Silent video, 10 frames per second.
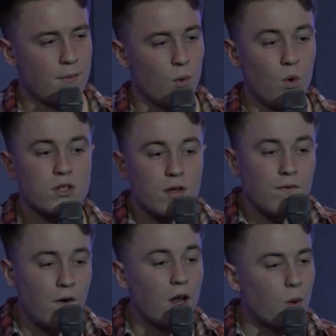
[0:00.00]
But what's the
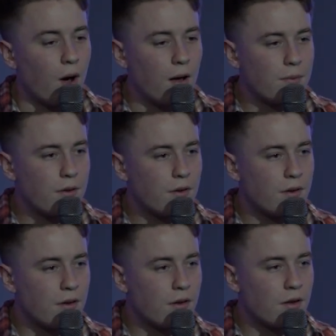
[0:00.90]
follow-up?
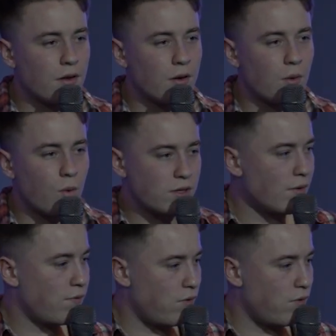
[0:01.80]
What's the